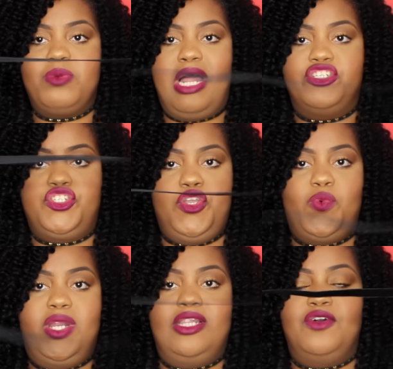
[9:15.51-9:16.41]
but I'll show
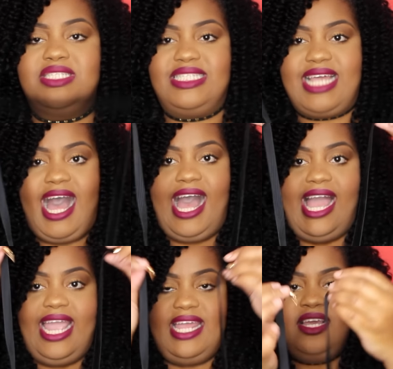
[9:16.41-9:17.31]
you what it looks
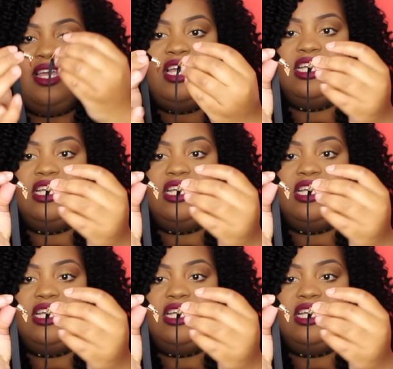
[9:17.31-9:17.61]
tied.